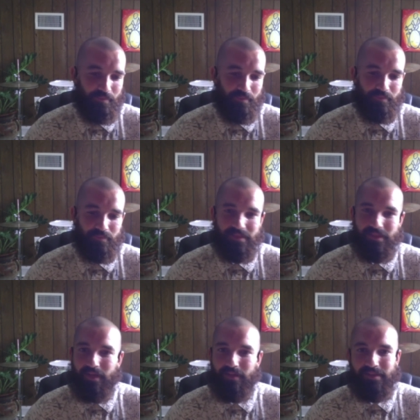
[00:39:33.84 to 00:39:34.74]

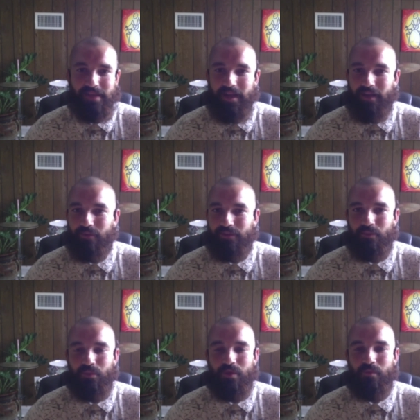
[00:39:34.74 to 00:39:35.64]
sit sat in with some
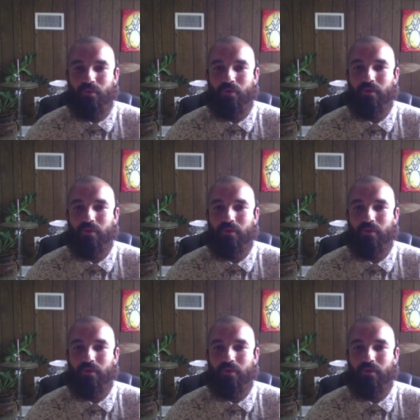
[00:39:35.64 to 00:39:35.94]
people.